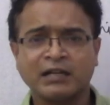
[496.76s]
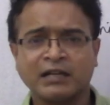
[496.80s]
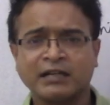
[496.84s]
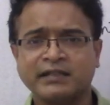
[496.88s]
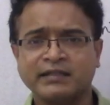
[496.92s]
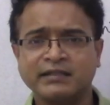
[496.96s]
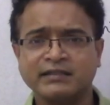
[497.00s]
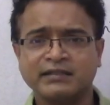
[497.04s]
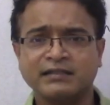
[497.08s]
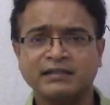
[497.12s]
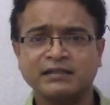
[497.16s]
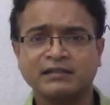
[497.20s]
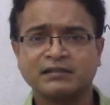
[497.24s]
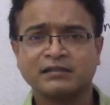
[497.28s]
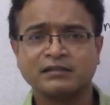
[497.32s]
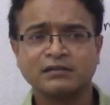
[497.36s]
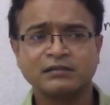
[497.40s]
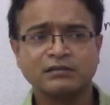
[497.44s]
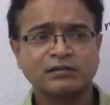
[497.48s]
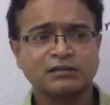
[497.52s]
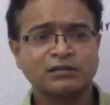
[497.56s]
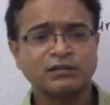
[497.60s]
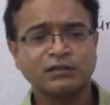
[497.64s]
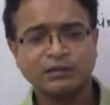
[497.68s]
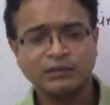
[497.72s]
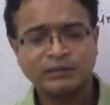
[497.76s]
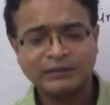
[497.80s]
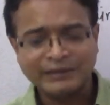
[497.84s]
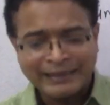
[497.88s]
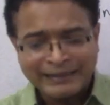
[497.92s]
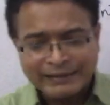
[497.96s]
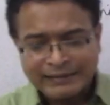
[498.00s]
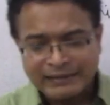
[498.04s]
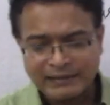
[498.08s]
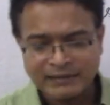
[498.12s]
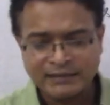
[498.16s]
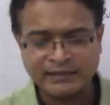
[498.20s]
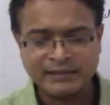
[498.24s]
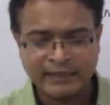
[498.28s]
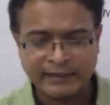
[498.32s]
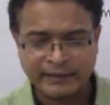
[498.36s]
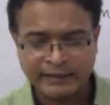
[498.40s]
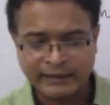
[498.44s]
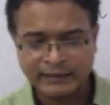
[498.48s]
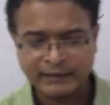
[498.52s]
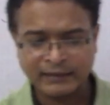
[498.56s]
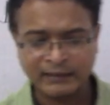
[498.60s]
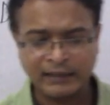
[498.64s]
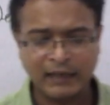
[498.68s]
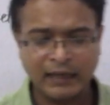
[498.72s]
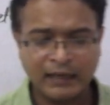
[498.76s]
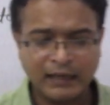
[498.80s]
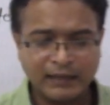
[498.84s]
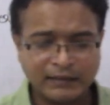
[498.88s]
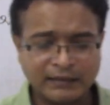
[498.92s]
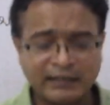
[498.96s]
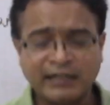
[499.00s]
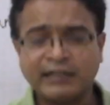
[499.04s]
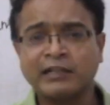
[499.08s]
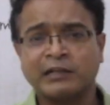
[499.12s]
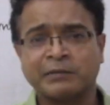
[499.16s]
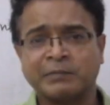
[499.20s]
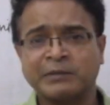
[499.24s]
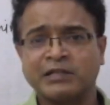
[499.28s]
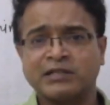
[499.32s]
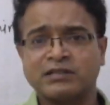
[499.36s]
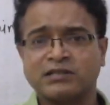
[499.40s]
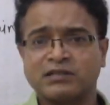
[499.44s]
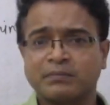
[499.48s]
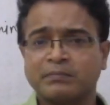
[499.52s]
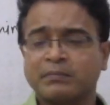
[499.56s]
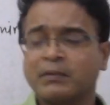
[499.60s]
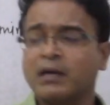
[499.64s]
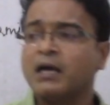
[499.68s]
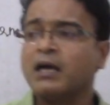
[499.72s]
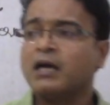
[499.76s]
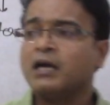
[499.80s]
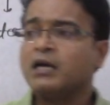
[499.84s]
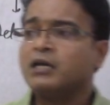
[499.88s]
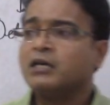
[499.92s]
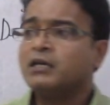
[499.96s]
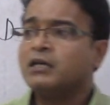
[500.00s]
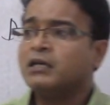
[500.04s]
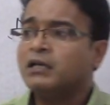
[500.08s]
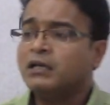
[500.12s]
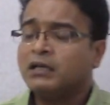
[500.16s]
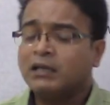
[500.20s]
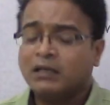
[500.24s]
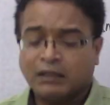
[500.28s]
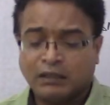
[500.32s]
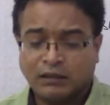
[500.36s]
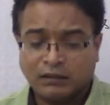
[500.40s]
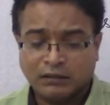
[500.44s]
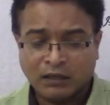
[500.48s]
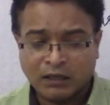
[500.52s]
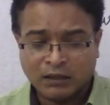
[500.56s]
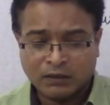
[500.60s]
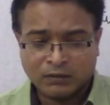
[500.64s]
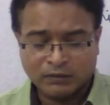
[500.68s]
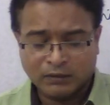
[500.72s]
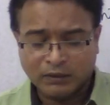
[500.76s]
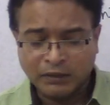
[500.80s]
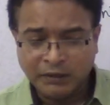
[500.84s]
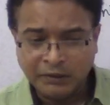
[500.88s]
disease. So there is genetic determinism. Now,